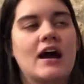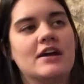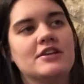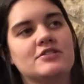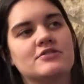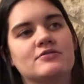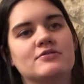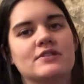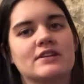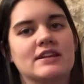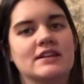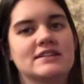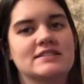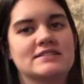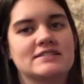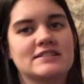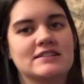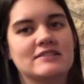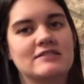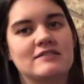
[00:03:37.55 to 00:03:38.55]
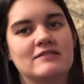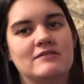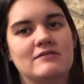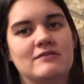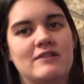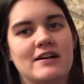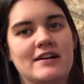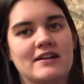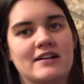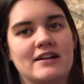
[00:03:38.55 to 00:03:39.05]
I do really still
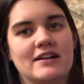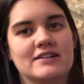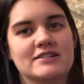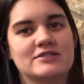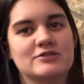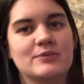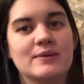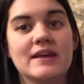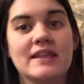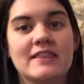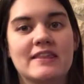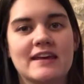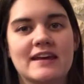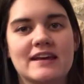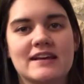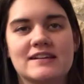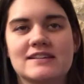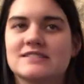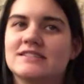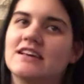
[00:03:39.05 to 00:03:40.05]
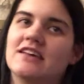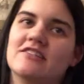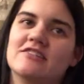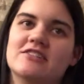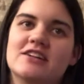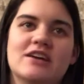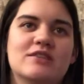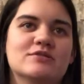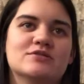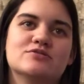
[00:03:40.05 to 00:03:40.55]
want a lot of sweet things. The other
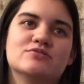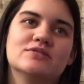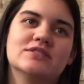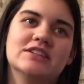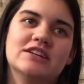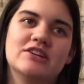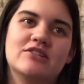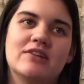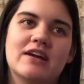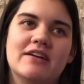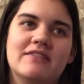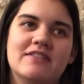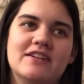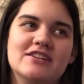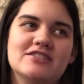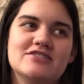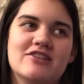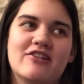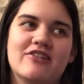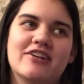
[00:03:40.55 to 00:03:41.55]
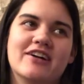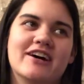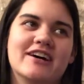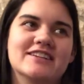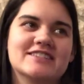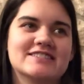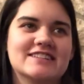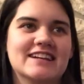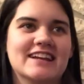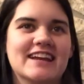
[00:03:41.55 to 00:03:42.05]
day I was really craving
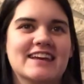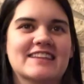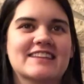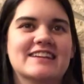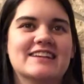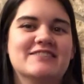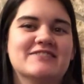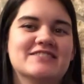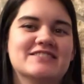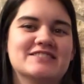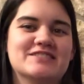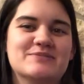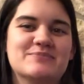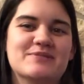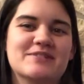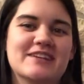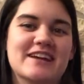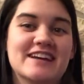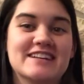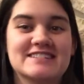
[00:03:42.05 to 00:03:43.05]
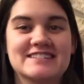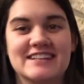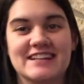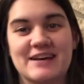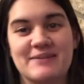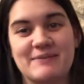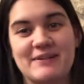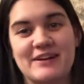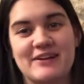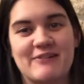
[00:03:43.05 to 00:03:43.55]
donuts and Anthony was super nice and
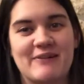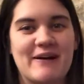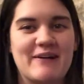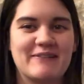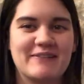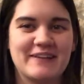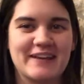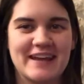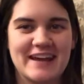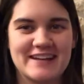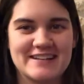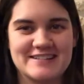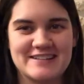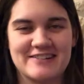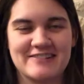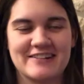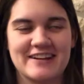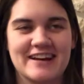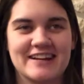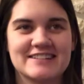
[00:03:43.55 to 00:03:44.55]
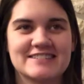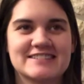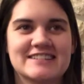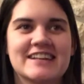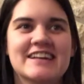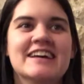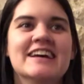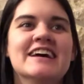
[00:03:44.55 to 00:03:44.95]
let me go out and get donuts.